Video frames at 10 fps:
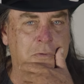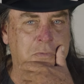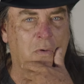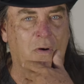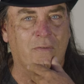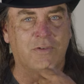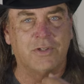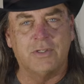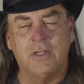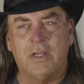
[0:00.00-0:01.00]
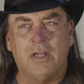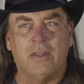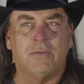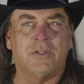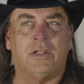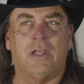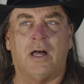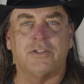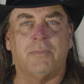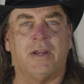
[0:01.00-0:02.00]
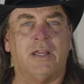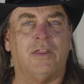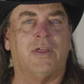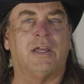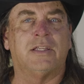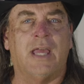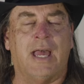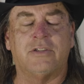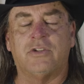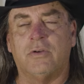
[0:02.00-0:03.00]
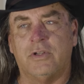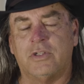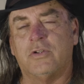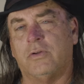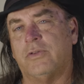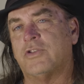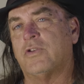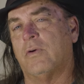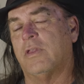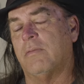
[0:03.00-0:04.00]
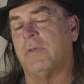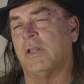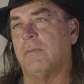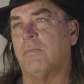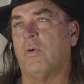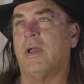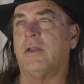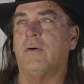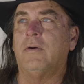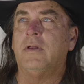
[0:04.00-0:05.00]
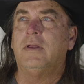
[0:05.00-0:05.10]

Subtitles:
It was more of just, there wasn't a lost mine, anything attached to it. It just told the story of the Billy Bueno.